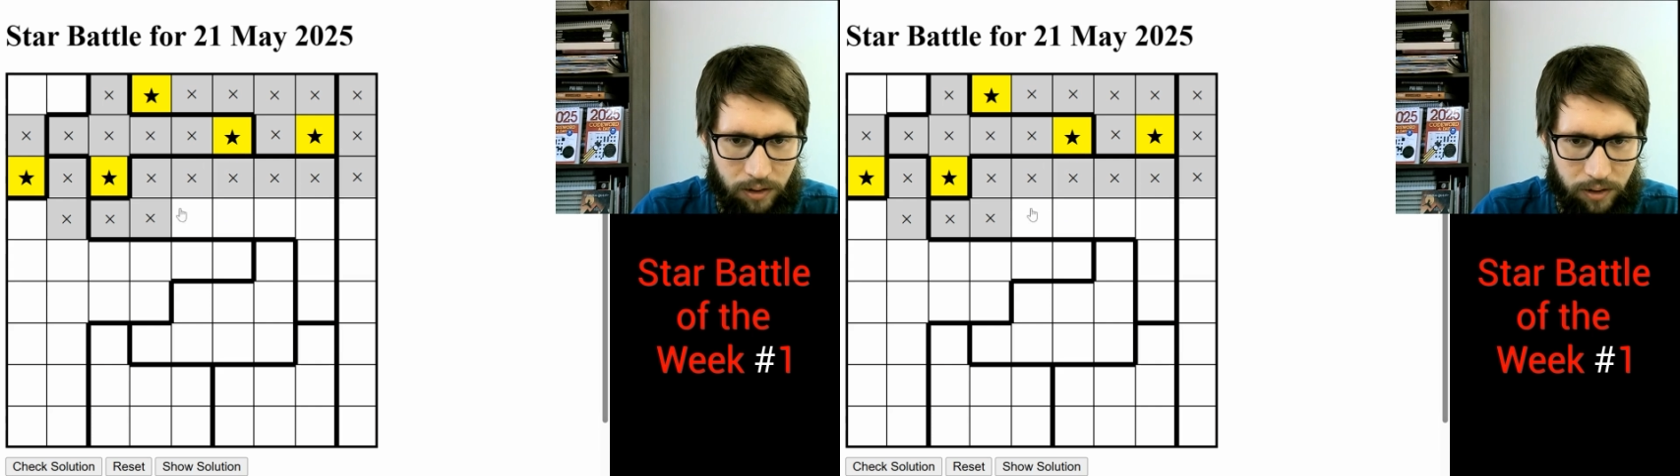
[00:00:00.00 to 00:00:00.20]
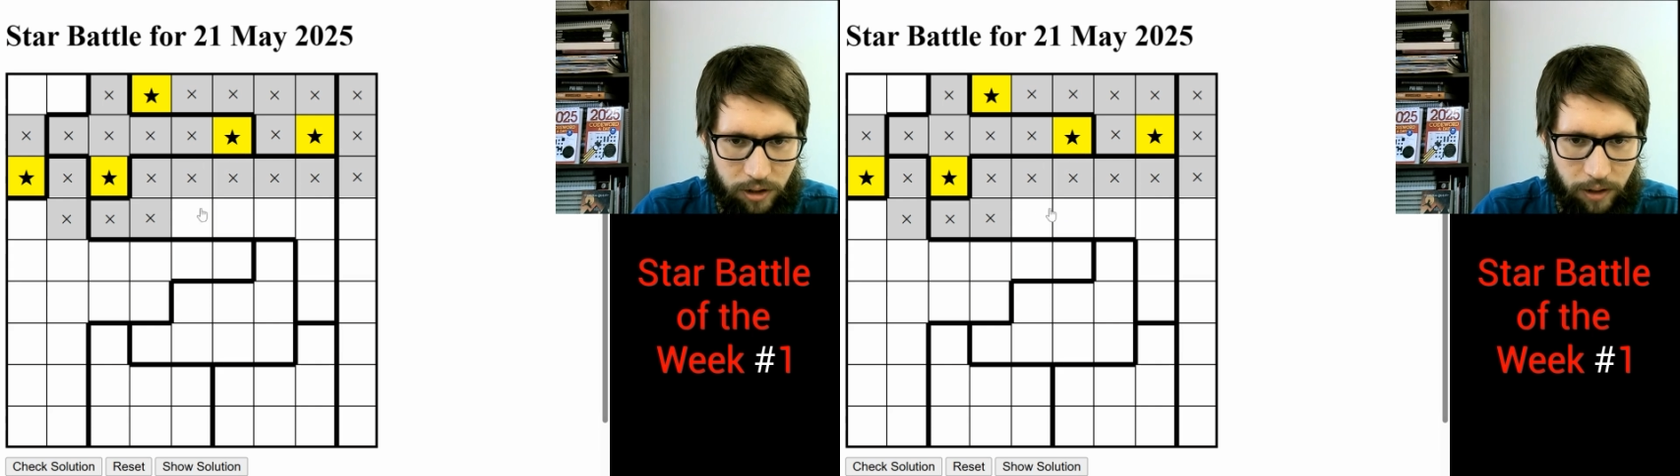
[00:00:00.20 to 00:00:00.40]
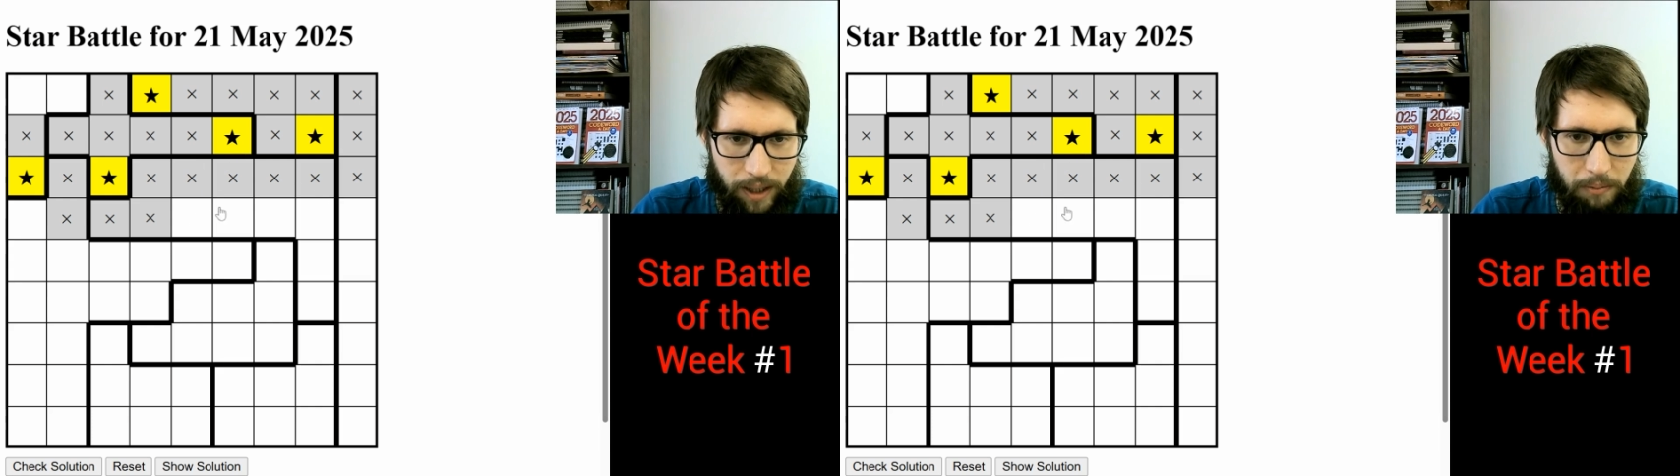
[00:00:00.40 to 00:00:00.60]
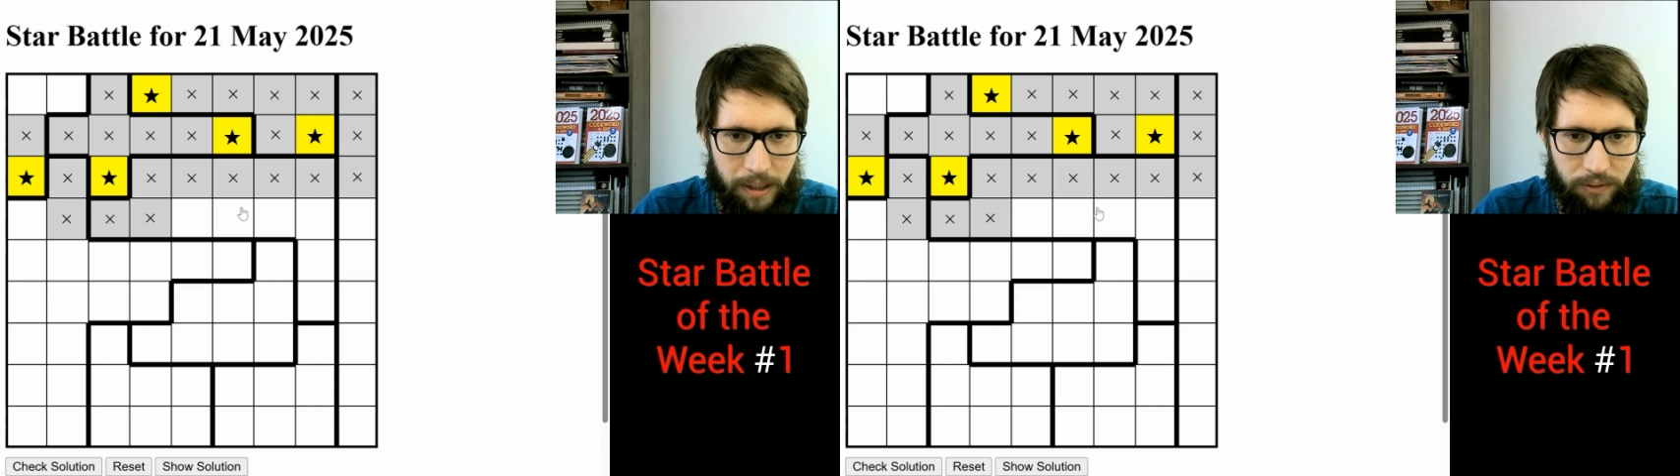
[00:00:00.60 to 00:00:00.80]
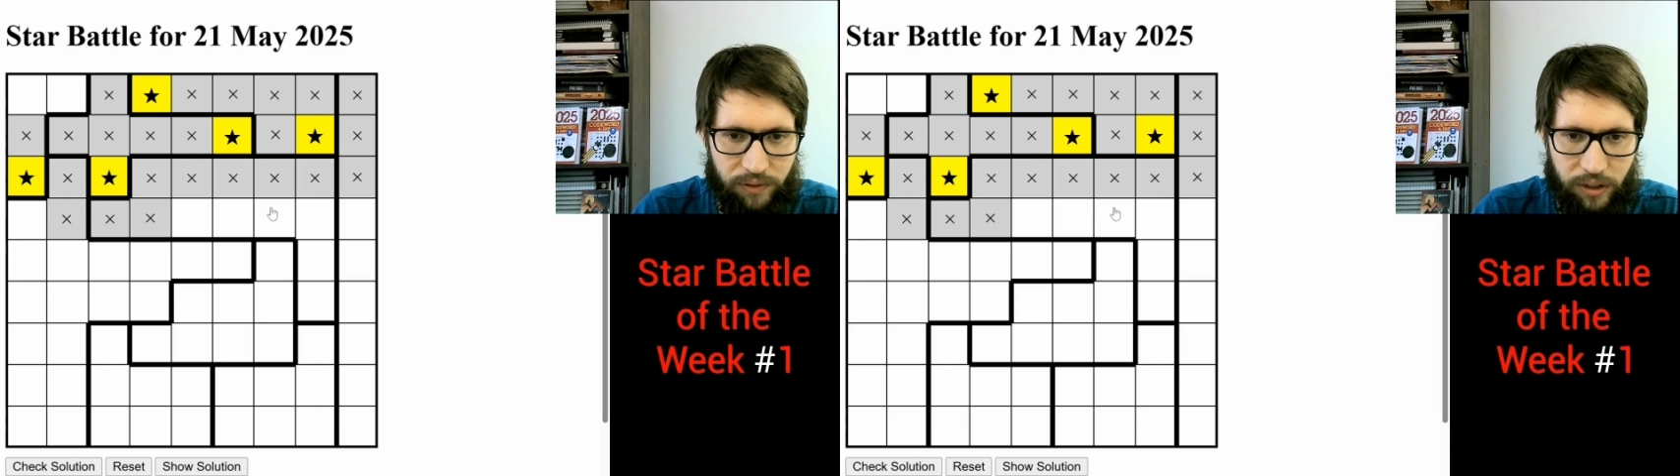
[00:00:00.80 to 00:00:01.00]
So now we
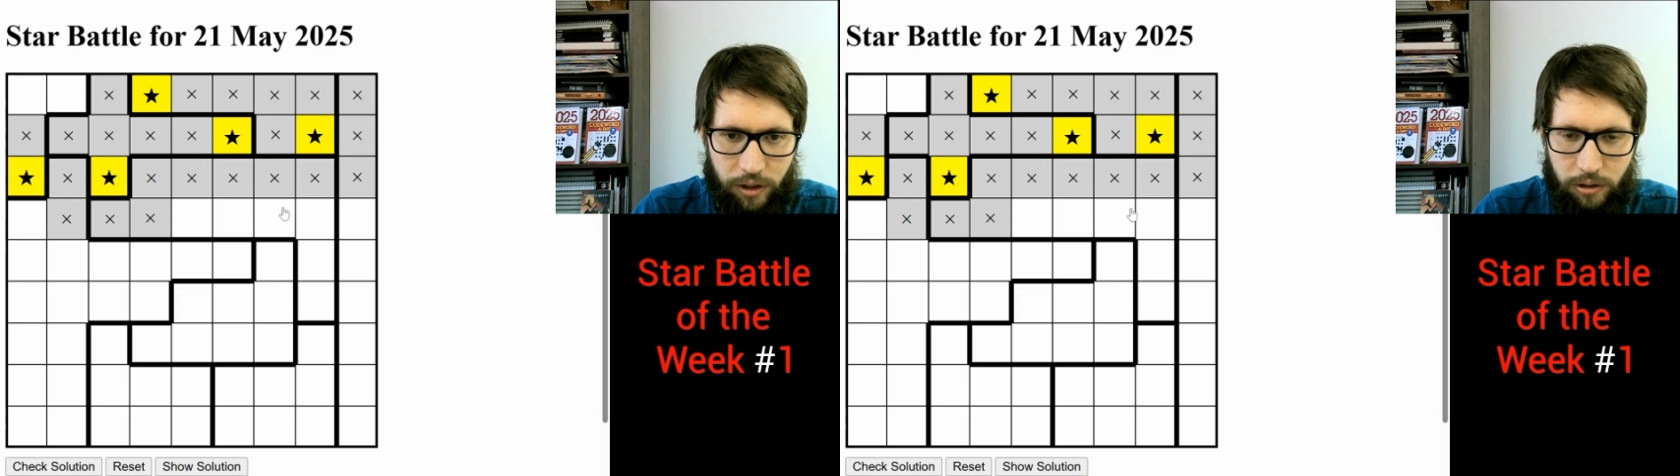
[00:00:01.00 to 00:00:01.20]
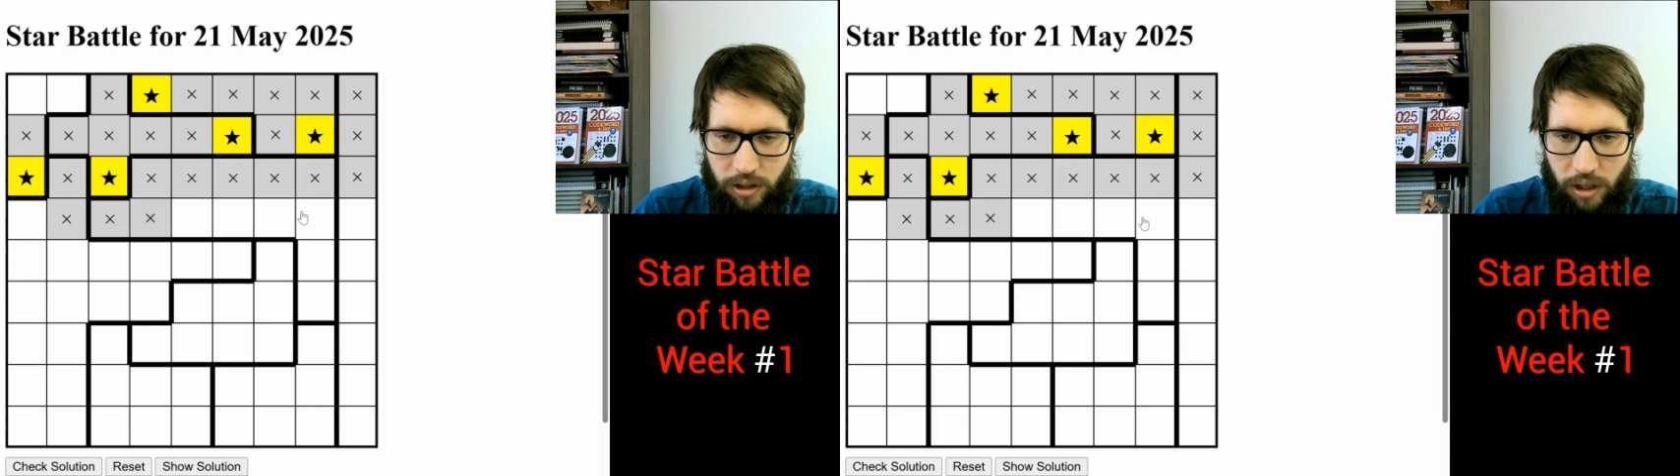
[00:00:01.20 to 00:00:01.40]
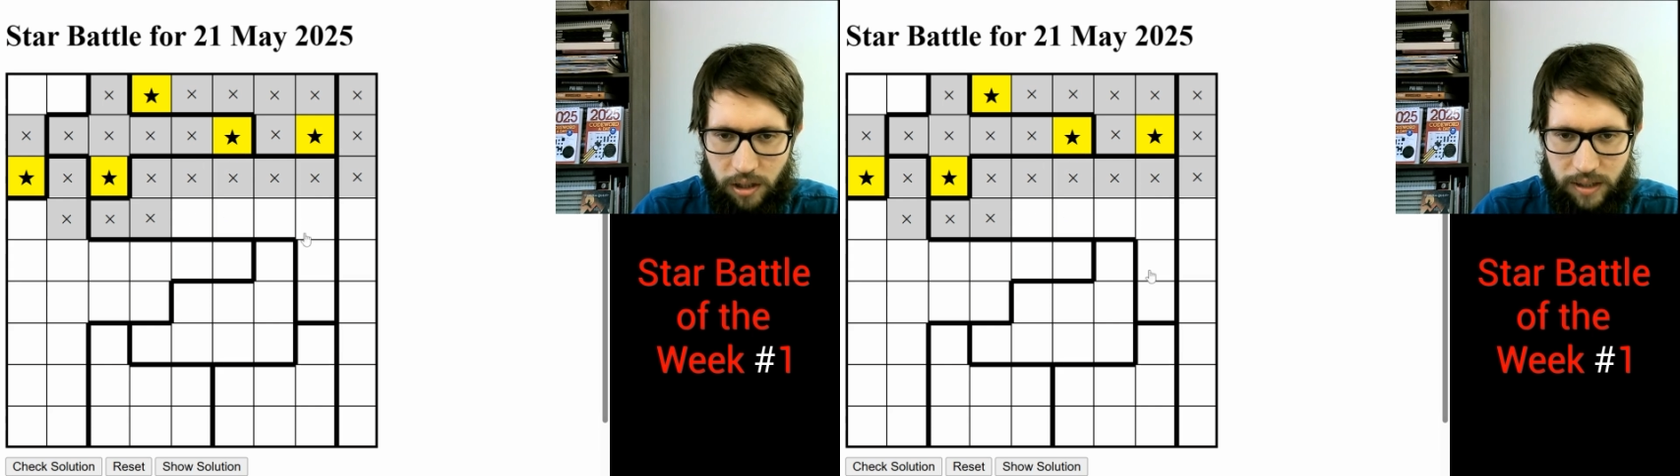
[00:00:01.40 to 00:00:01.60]
have to fit 2 stars